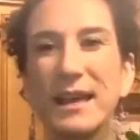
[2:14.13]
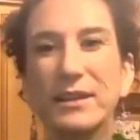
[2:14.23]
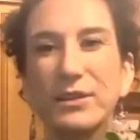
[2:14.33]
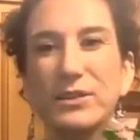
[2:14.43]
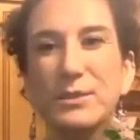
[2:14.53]

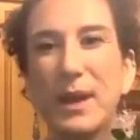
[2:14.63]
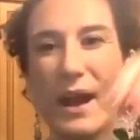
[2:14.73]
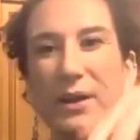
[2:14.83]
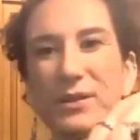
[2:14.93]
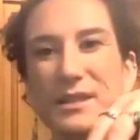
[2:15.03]
little
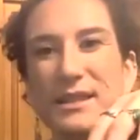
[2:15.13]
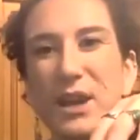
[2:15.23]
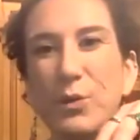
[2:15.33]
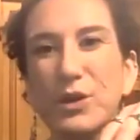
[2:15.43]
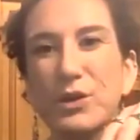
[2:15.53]
sprouts
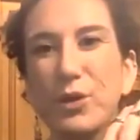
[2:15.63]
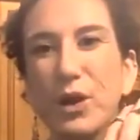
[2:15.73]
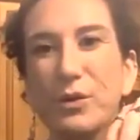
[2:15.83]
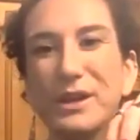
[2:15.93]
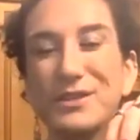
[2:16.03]
would
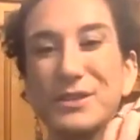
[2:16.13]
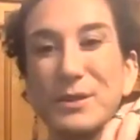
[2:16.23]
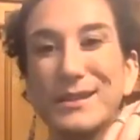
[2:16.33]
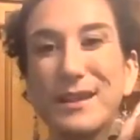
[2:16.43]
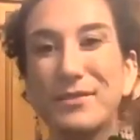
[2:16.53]
grow
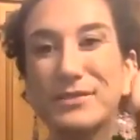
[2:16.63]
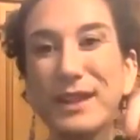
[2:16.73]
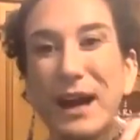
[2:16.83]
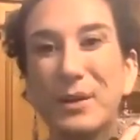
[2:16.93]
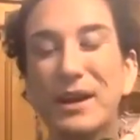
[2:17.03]
into a
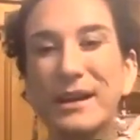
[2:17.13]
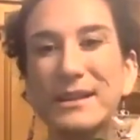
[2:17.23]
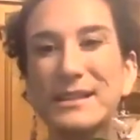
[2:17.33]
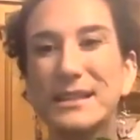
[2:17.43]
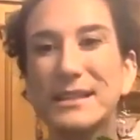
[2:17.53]
sunflower. It
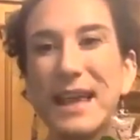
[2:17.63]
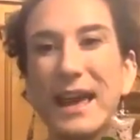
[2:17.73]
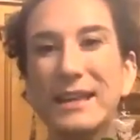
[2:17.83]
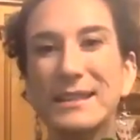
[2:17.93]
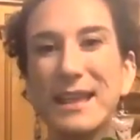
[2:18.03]
is the
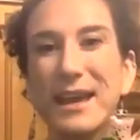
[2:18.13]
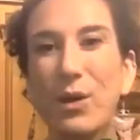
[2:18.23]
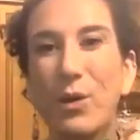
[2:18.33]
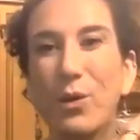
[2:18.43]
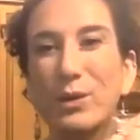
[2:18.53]
ten
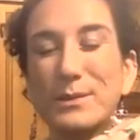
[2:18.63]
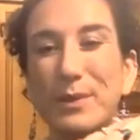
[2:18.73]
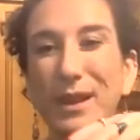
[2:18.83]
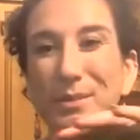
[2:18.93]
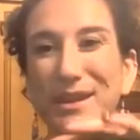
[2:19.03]
day old
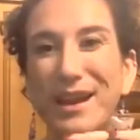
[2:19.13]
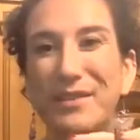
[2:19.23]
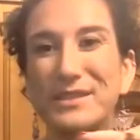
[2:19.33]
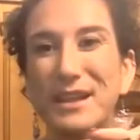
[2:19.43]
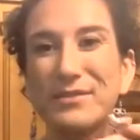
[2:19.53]
baby
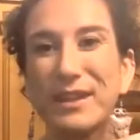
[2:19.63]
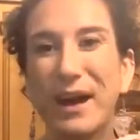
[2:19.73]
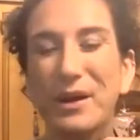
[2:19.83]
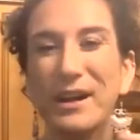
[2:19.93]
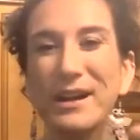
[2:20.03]
of
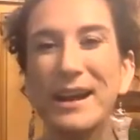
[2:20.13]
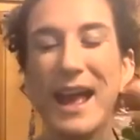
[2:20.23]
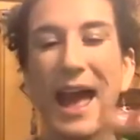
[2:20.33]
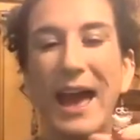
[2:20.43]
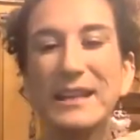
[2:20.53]
sunflower
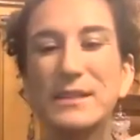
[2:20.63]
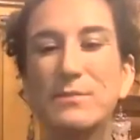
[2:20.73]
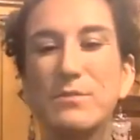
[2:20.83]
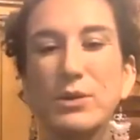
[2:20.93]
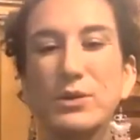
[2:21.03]
at its
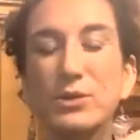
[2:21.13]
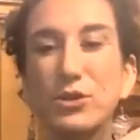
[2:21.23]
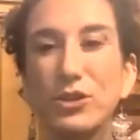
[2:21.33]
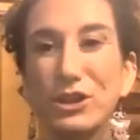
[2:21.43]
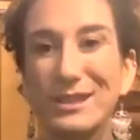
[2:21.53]
most
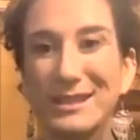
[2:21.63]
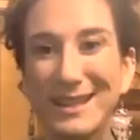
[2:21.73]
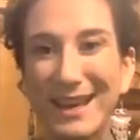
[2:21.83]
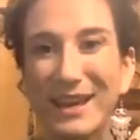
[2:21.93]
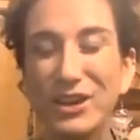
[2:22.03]
nutritious
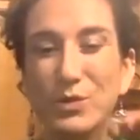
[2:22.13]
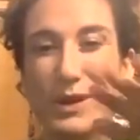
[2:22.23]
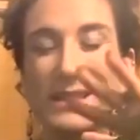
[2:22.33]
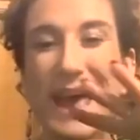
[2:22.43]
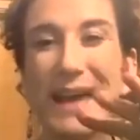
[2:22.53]
stage
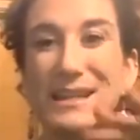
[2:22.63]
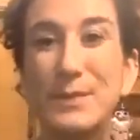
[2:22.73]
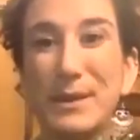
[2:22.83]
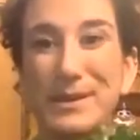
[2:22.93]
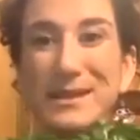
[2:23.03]
when it's at its
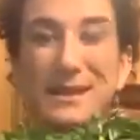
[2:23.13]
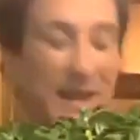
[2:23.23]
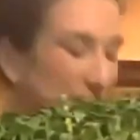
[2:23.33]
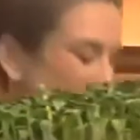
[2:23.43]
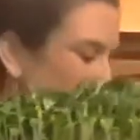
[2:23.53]
baby
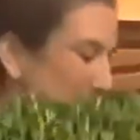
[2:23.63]
stage.